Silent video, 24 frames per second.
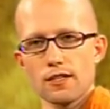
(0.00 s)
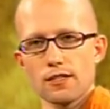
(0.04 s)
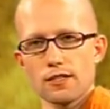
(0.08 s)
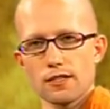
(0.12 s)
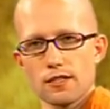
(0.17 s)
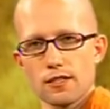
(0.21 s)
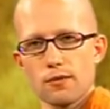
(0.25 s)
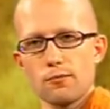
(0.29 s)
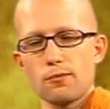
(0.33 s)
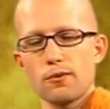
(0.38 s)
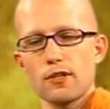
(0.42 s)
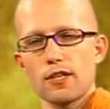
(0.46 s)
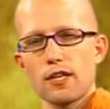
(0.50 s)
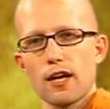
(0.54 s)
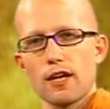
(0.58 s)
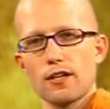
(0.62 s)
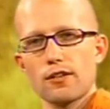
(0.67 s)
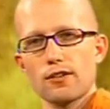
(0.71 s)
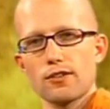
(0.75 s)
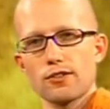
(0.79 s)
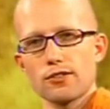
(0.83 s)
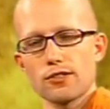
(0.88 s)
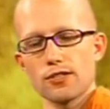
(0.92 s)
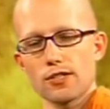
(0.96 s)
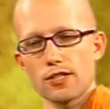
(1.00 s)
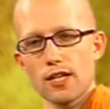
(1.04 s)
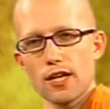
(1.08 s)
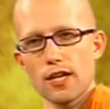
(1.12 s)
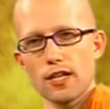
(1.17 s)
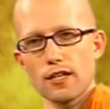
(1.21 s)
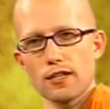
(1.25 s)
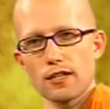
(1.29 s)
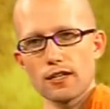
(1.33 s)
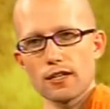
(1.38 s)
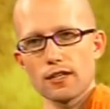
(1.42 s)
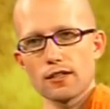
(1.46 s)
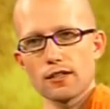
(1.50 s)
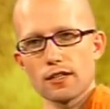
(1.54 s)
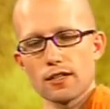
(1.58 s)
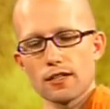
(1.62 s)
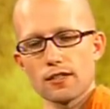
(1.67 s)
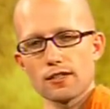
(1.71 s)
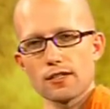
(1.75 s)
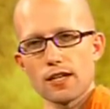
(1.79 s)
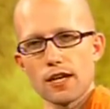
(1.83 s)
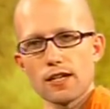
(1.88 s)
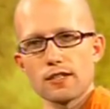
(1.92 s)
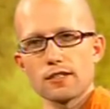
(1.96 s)
Simply understanding
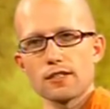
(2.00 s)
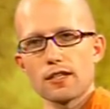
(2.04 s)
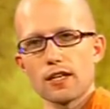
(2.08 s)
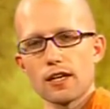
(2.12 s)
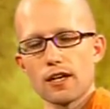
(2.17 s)
things as